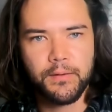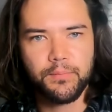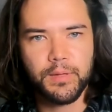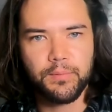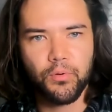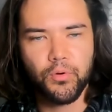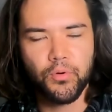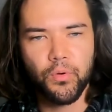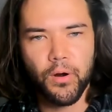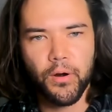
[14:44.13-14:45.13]
People
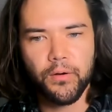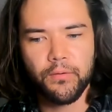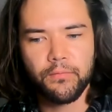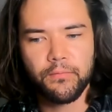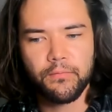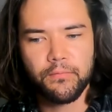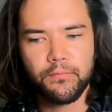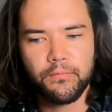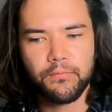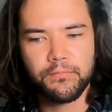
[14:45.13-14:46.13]
who are,
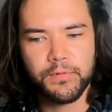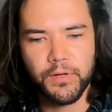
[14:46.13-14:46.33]
you know,